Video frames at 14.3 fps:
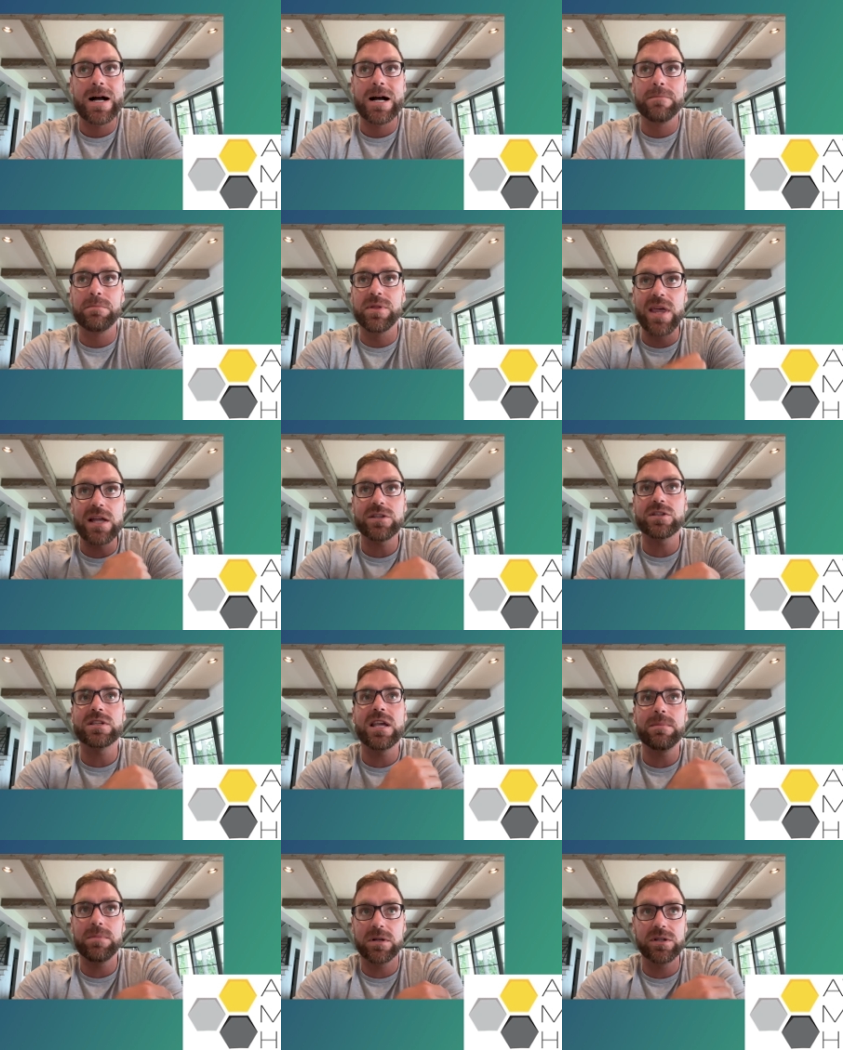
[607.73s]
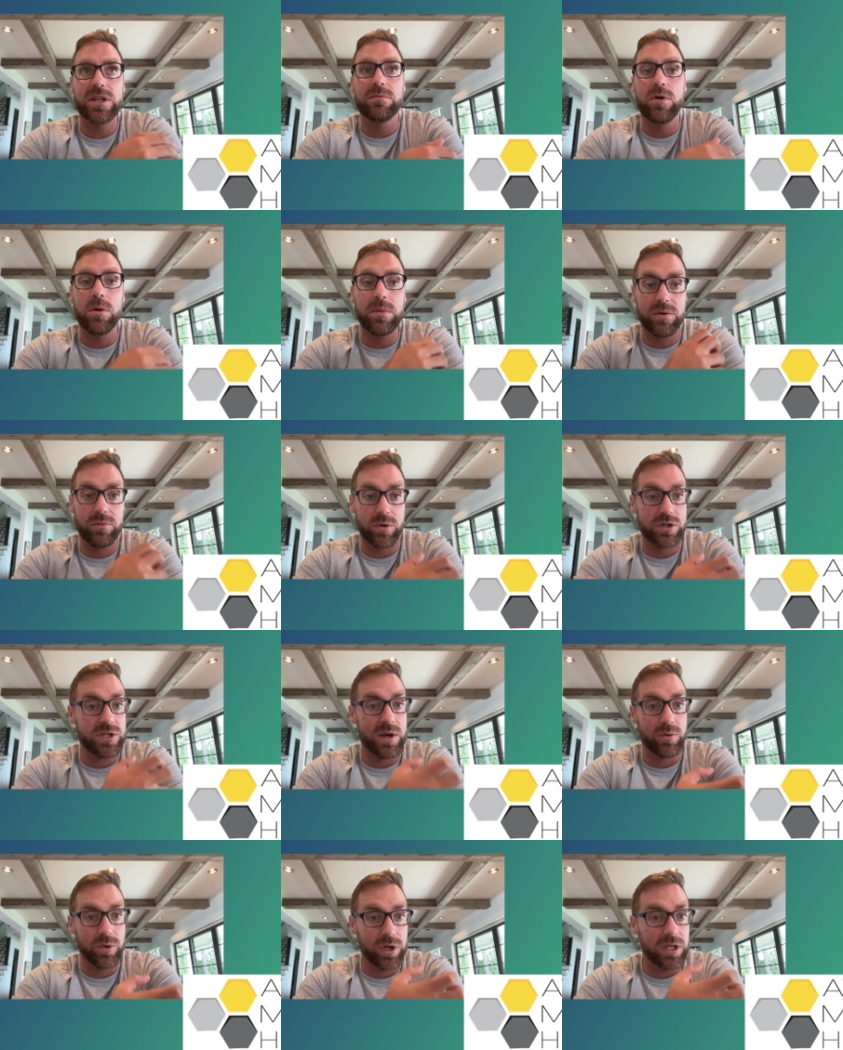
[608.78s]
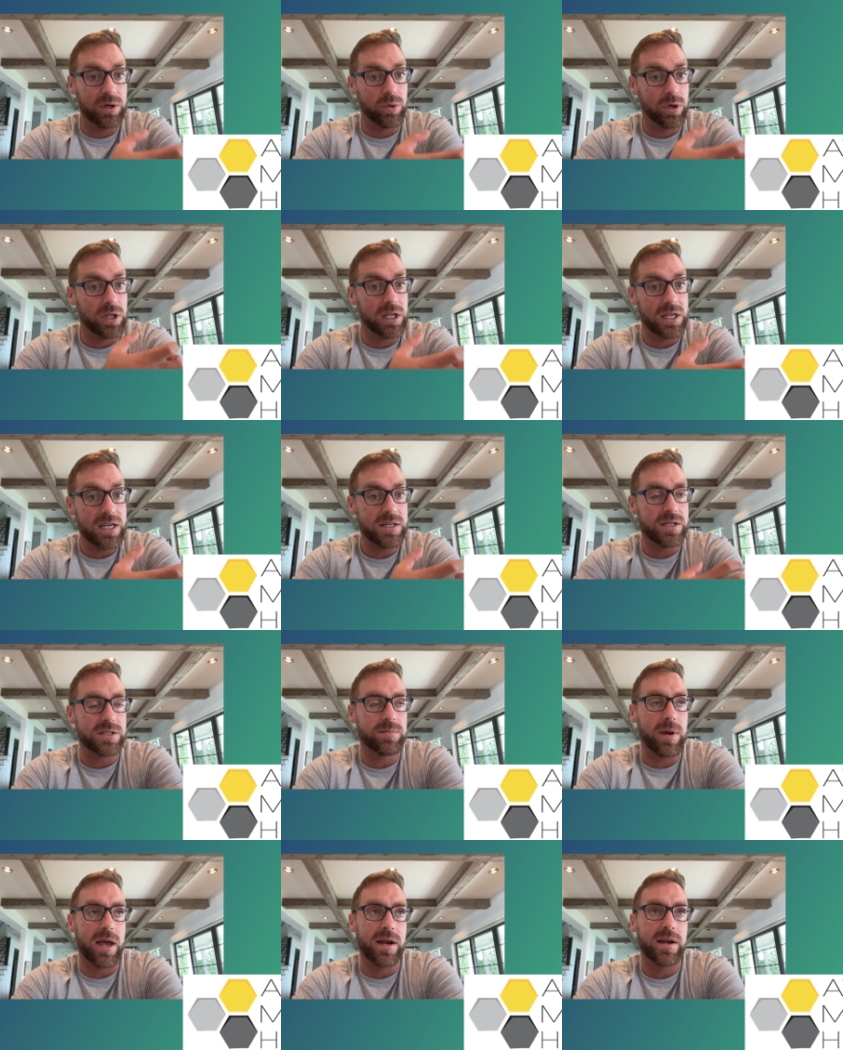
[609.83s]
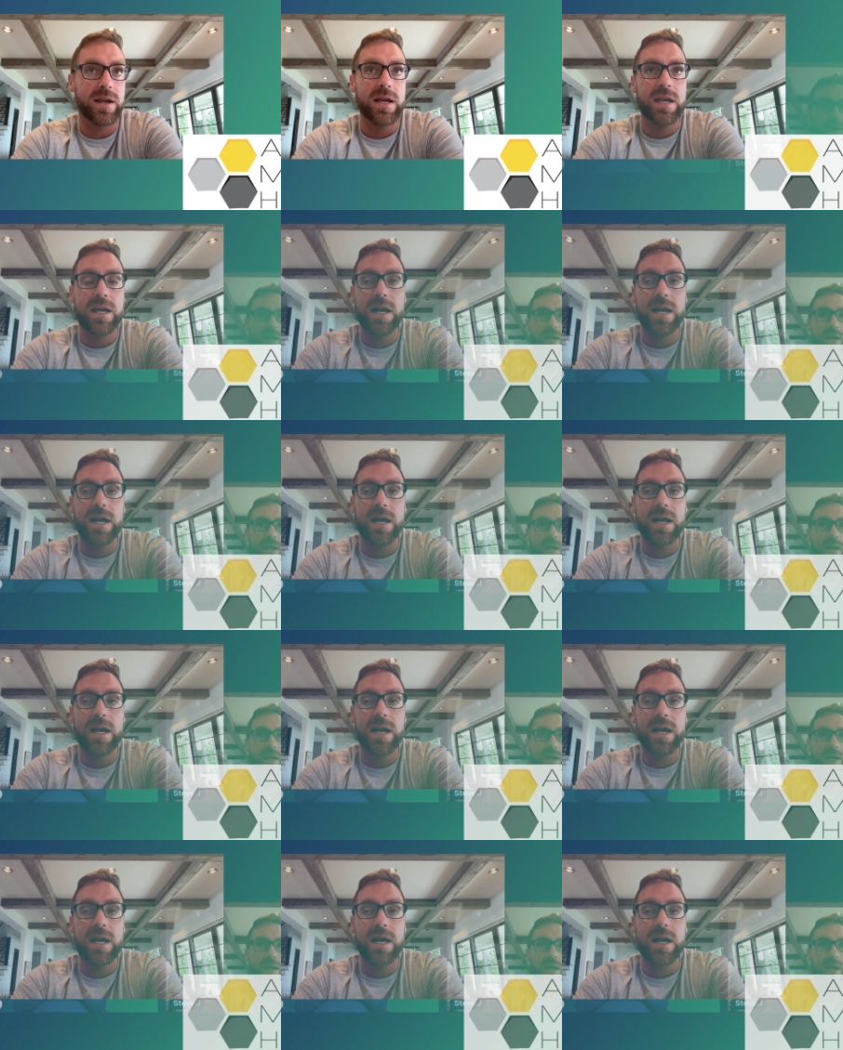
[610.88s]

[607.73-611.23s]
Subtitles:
But that's typically the moment in which they really, really need to spend.